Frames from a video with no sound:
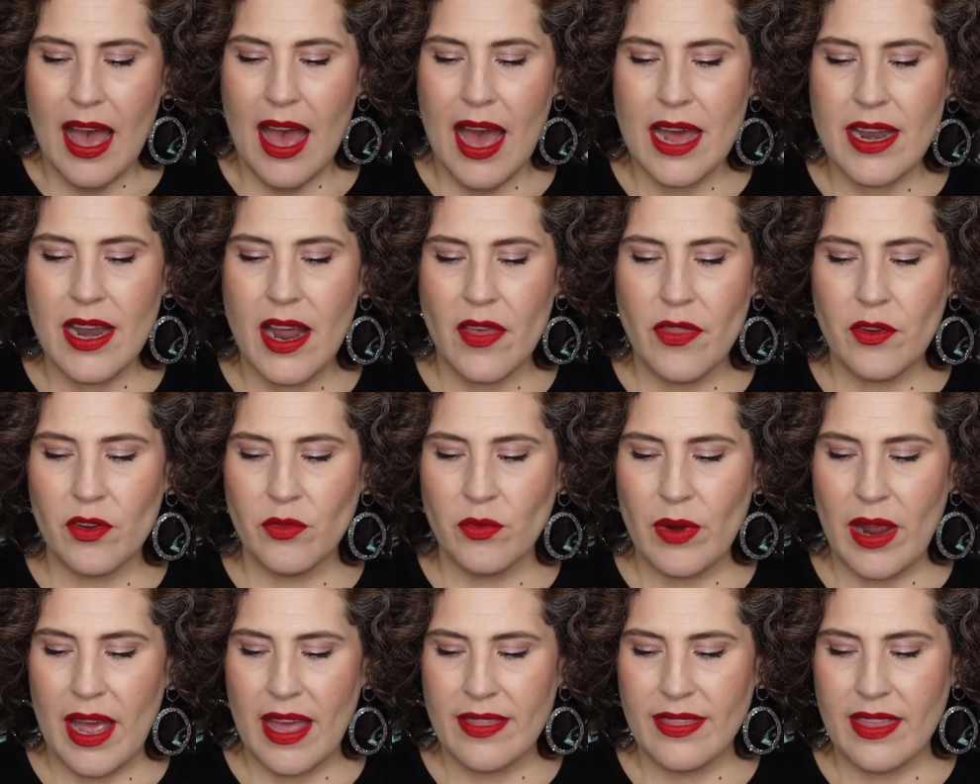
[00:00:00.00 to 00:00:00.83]
Another
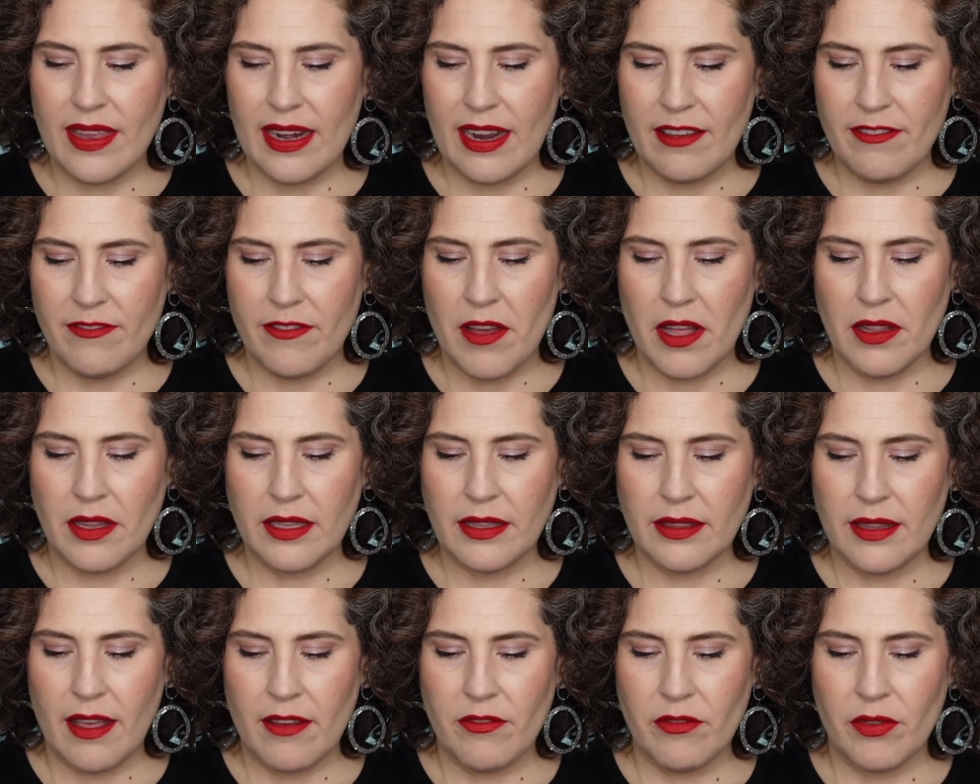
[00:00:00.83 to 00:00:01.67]
red that I fell
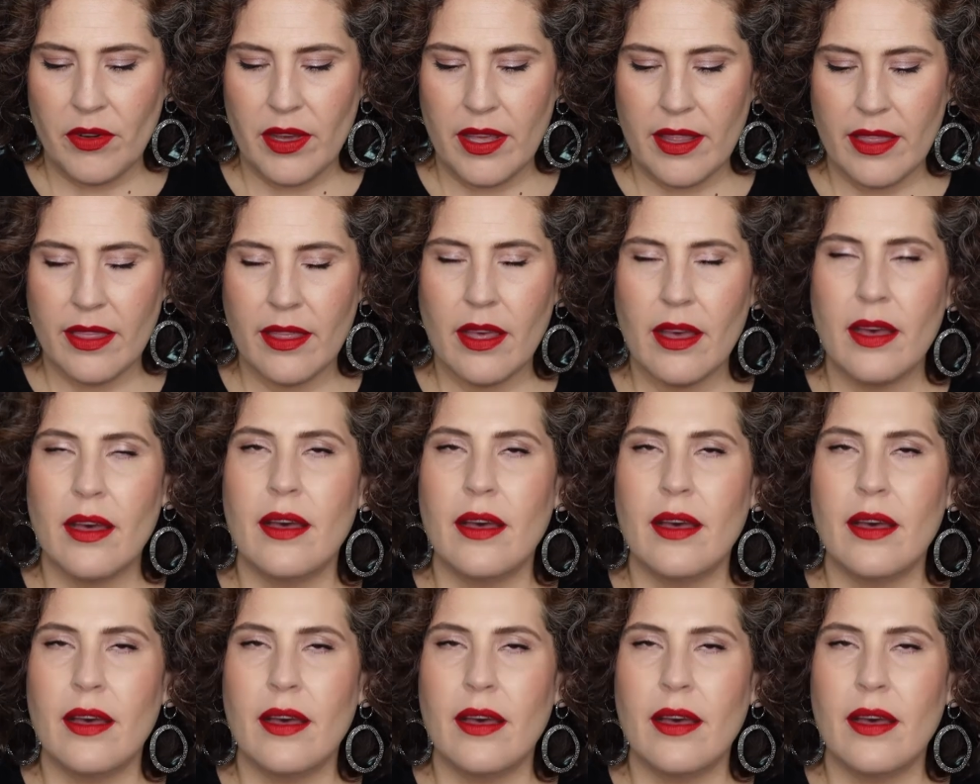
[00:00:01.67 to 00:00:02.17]
in love with